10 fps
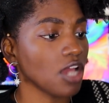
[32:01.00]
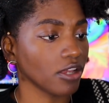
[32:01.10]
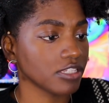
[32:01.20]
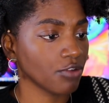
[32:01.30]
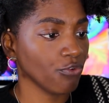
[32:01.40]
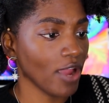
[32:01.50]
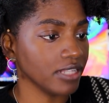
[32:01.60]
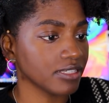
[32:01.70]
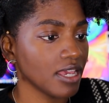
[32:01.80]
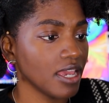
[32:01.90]
toxic
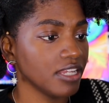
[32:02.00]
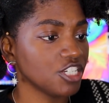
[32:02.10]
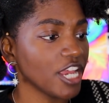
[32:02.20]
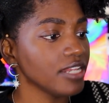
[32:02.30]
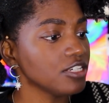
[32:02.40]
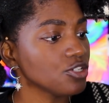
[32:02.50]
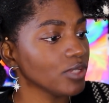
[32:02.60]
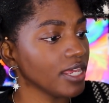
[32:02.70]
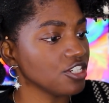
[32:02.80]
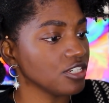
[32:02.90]
friends, changed
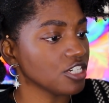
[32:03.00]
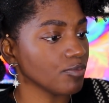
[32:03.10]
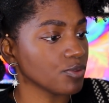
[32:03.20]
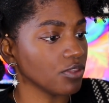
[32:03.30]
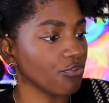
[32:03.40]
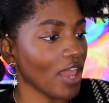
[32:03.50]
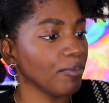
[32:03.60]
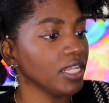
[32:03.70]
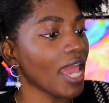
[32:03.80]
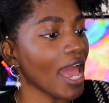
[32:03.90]
relationships with
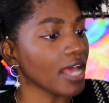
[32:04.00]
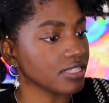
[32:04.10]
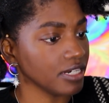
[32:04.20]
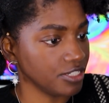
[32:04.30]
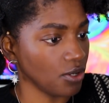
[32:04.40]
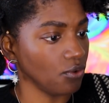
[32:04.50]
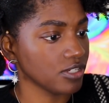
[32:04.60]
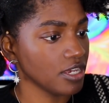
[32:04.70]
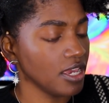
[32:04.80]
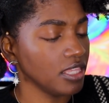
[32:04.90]
family as an adult,